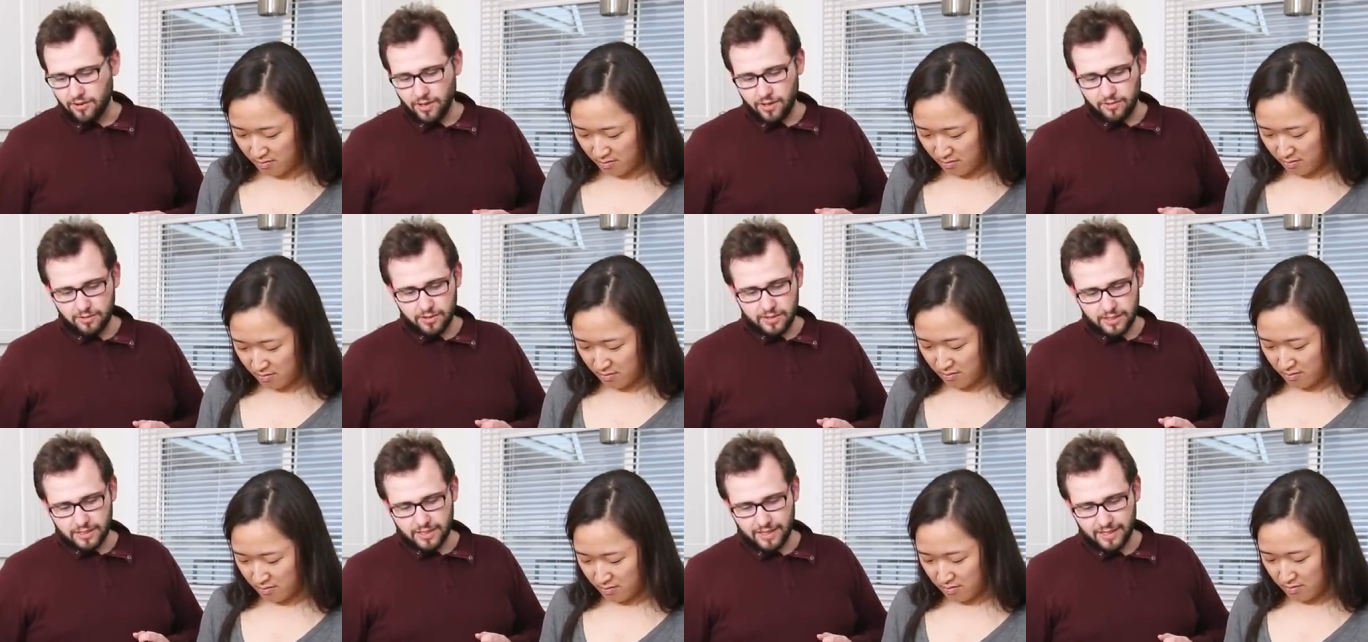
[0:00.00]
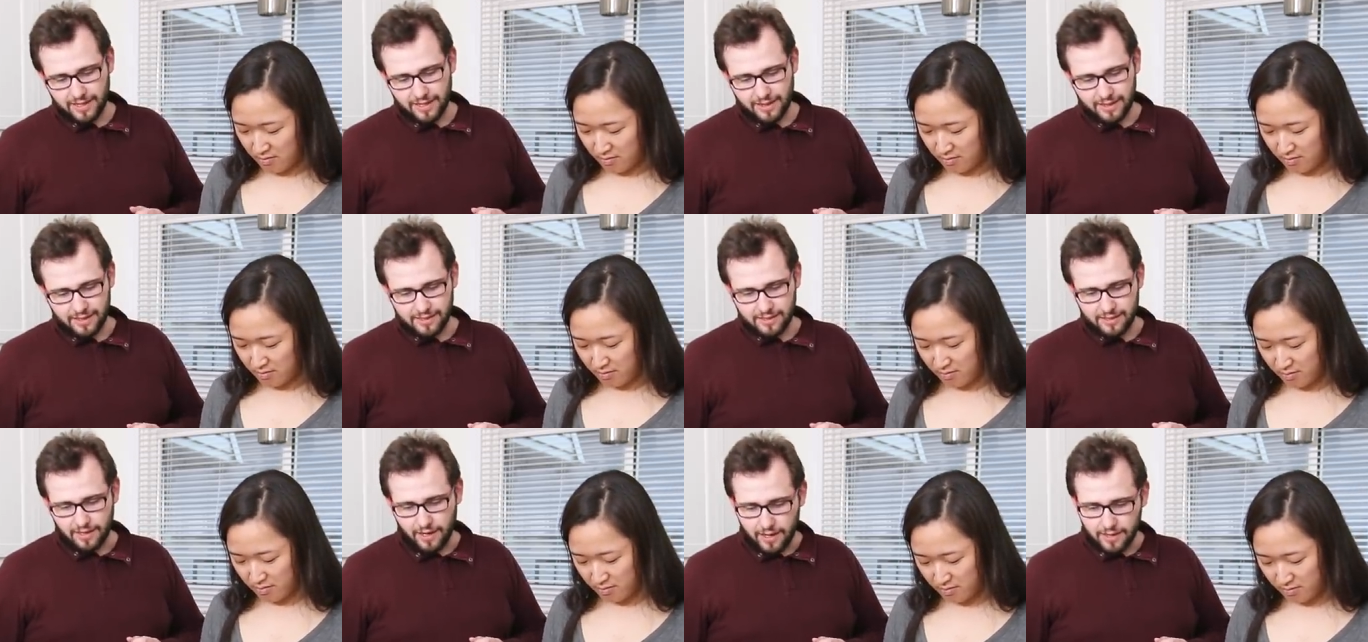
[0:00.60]
Speaker 1: know what? We're just gonna get
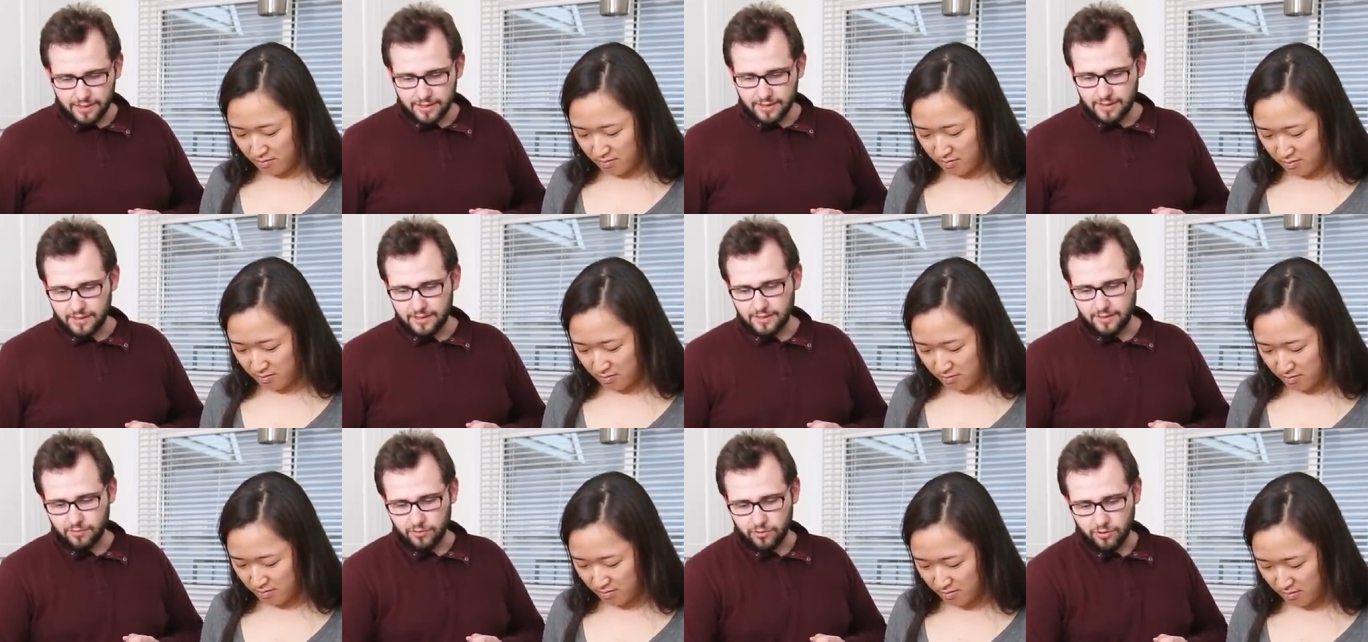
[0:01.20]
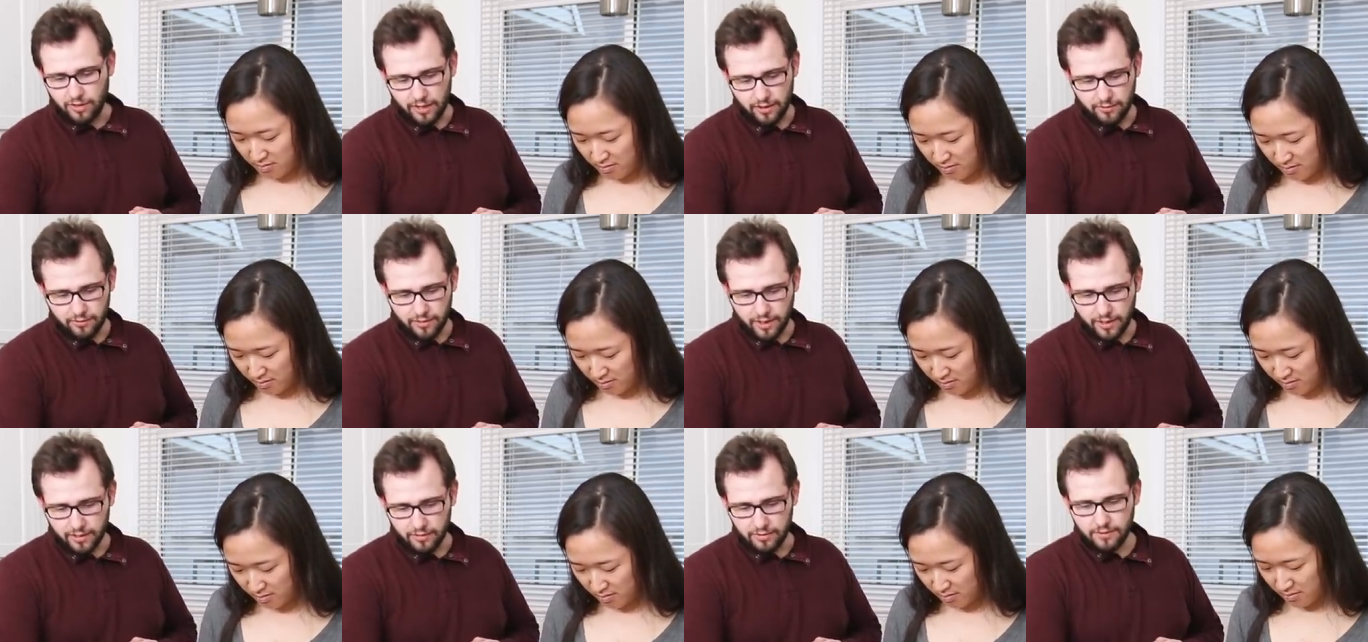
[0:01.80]
this sauce and some ground
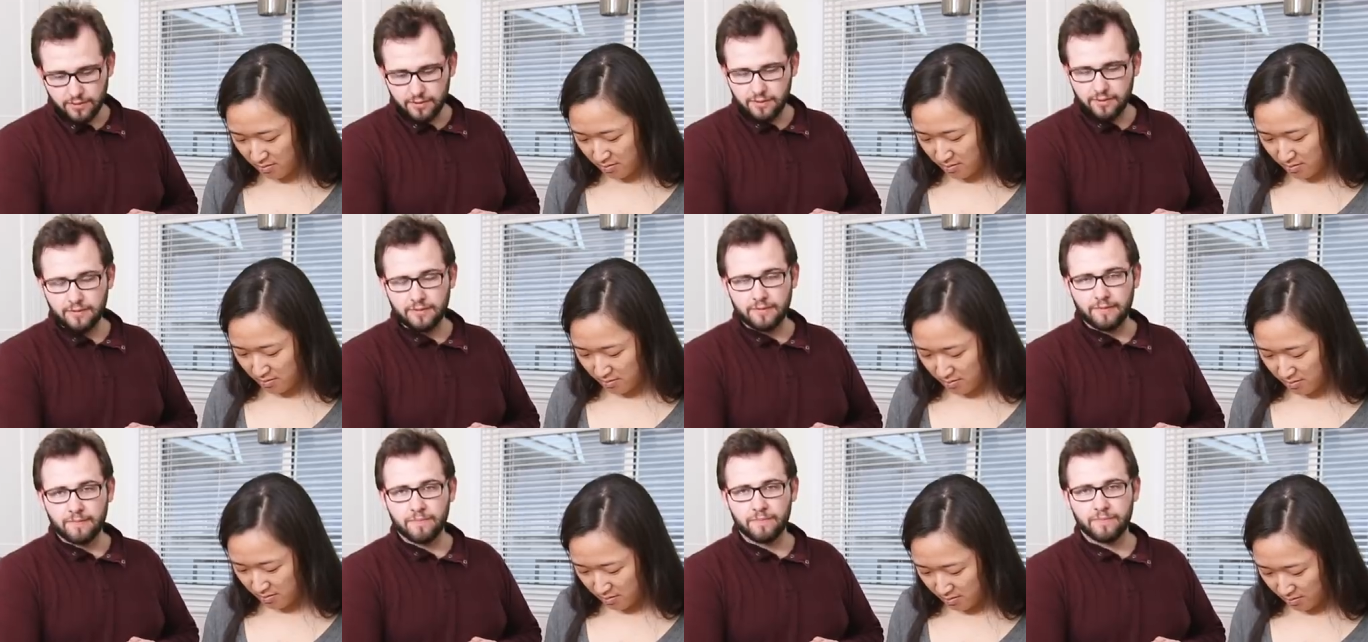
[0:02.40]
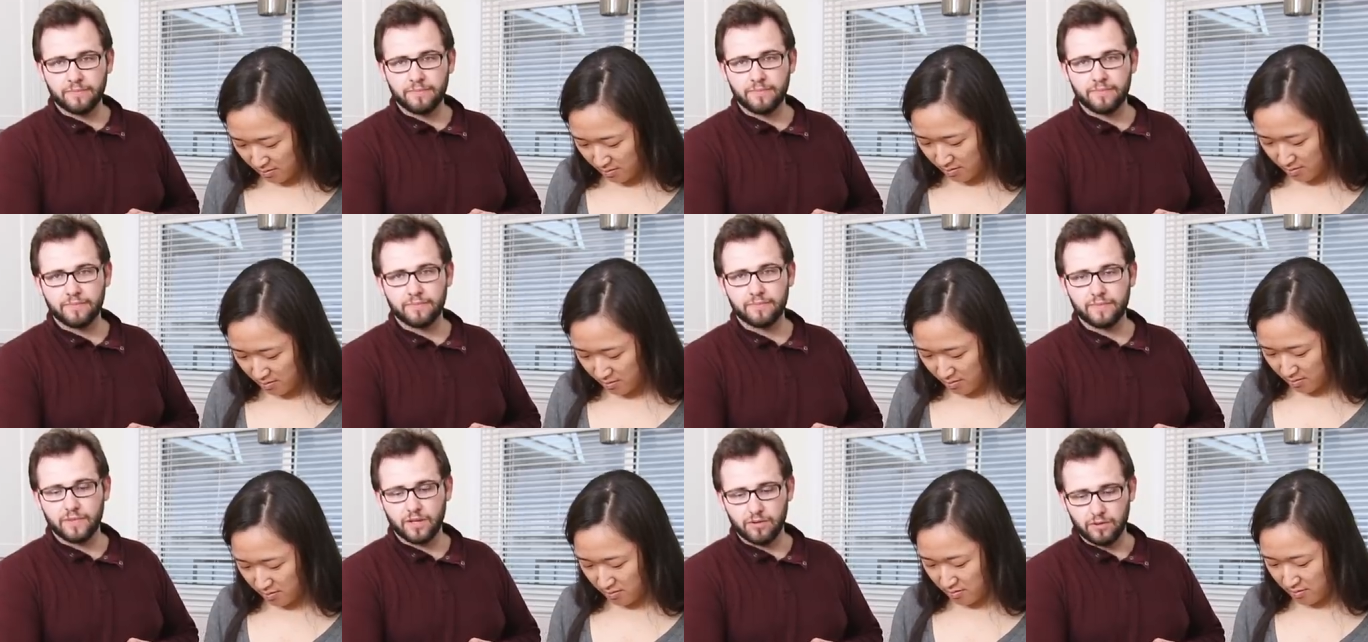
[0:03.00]
round,
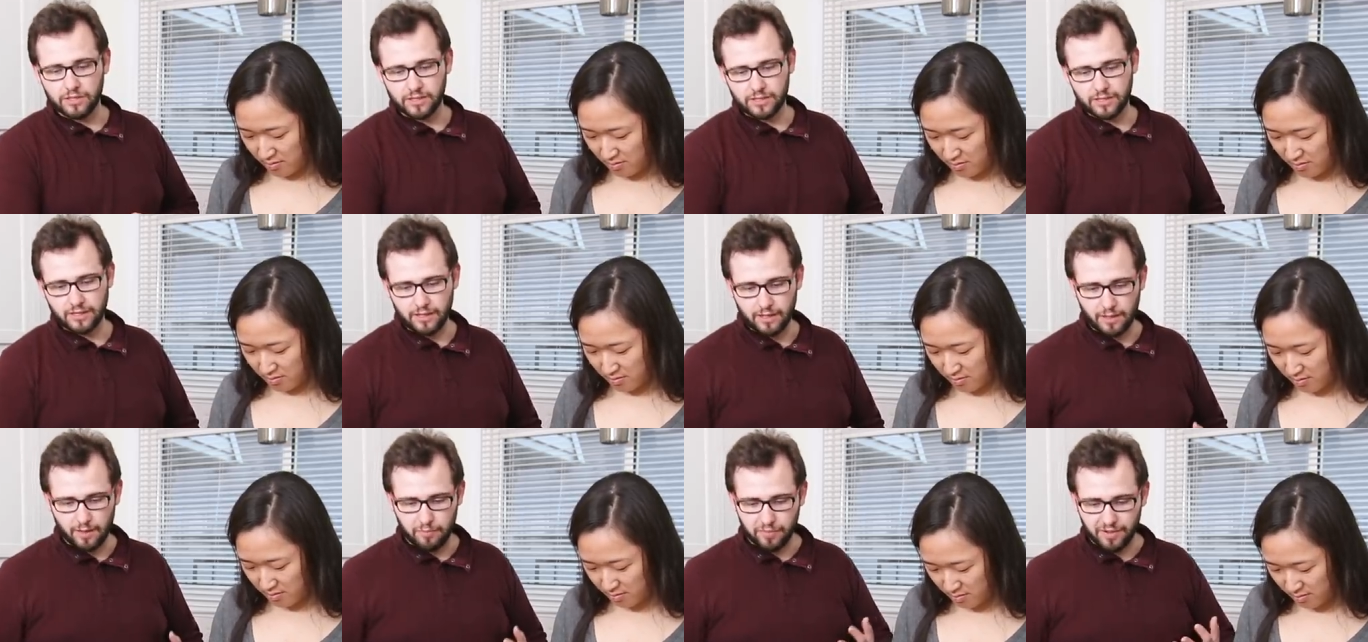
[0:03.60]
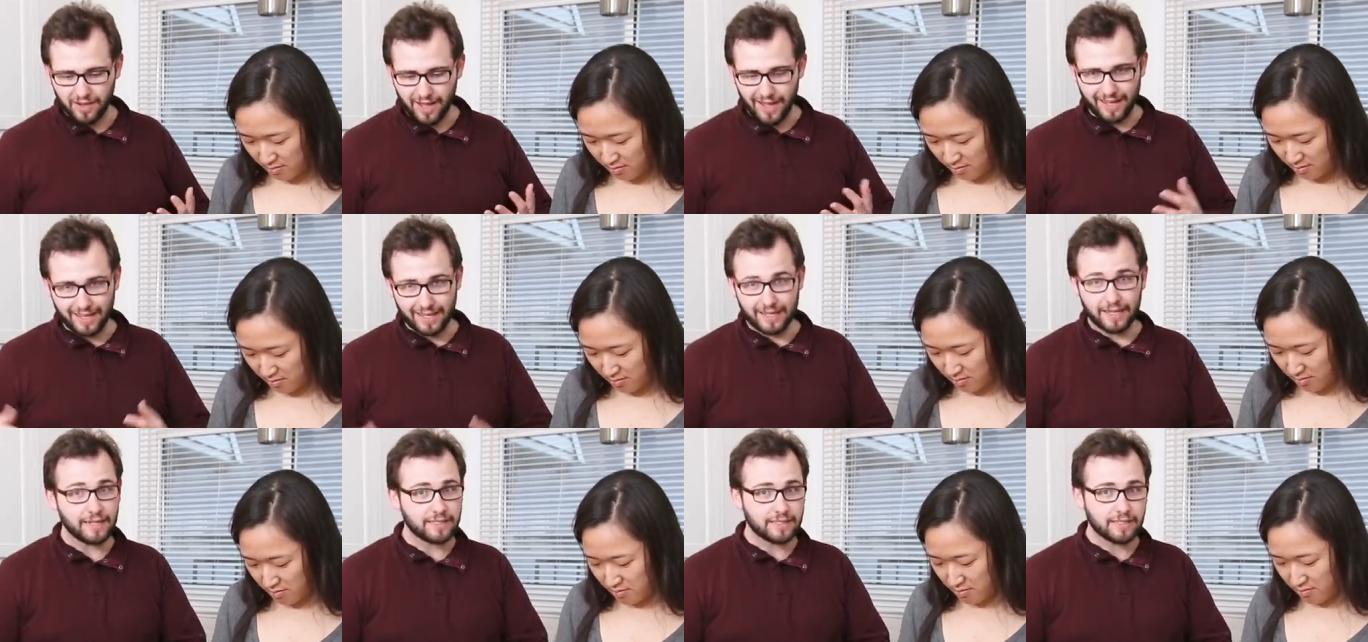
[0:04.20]
and we're just gonna apply
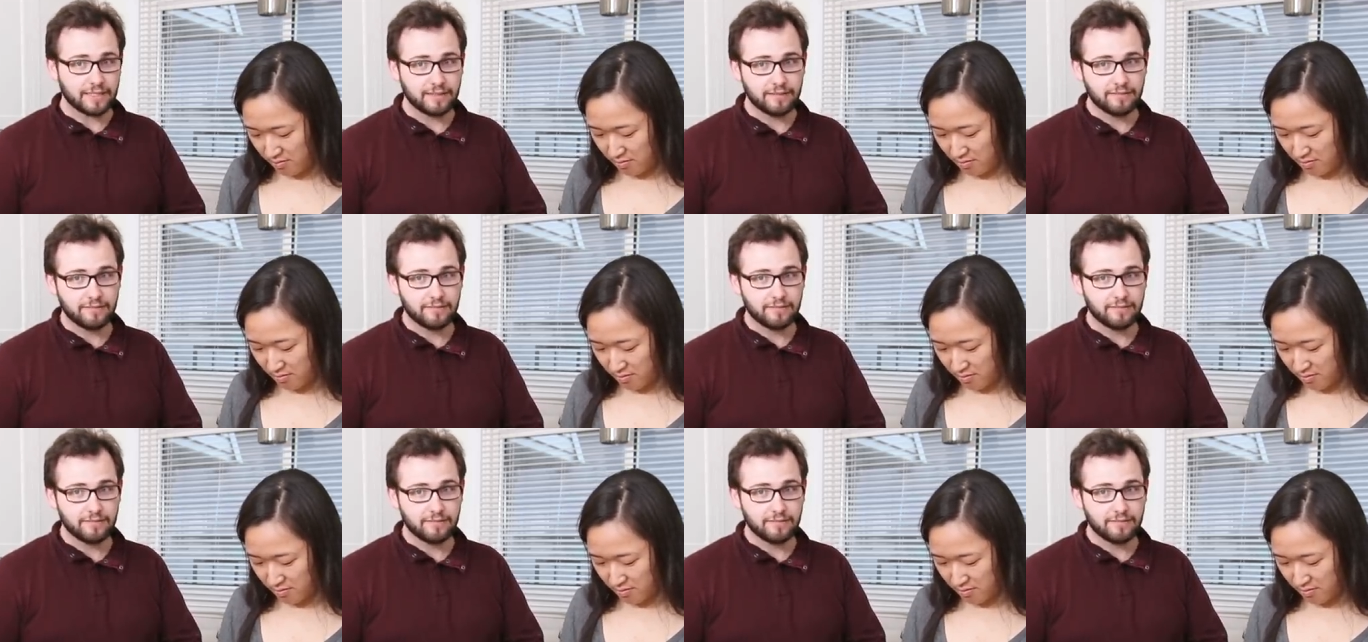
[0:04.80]
heat.